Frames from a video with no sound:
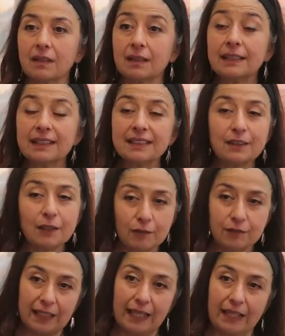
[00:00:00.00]
Alyssa
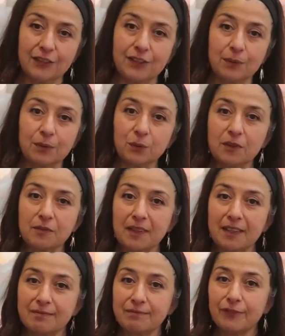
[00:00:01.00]
Novak actually was one of
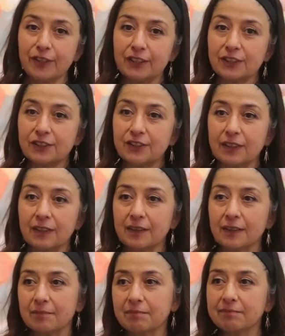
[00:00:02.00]
my first
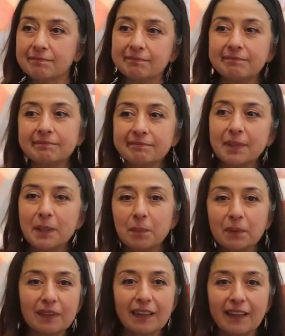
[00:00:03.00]

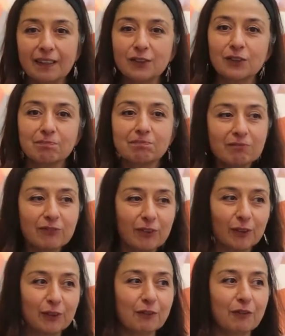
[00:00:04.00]
people that I
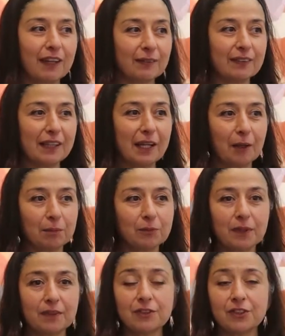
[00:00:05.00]
followed around and helped
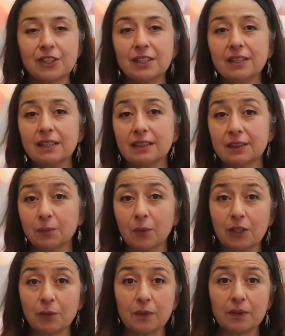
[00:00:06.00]
with. She has
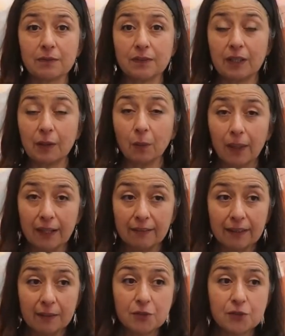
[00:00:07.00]
worked with the
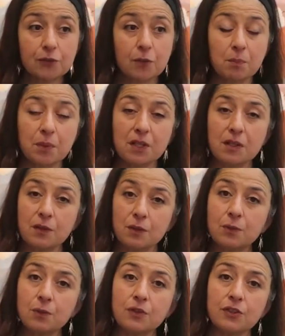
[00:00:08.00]
aquarium. She's from
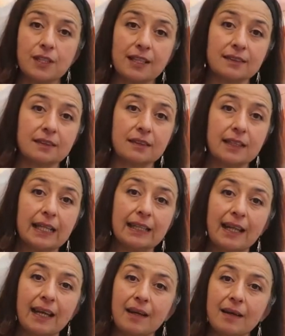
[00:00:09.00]
BU. She has a
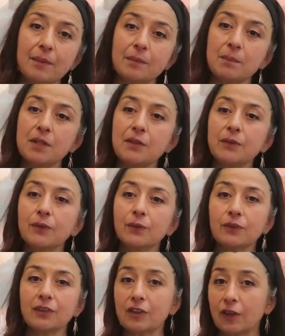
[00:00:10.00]
lab at BU
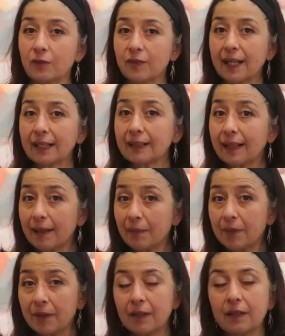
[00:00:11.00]
called the Novak Lab.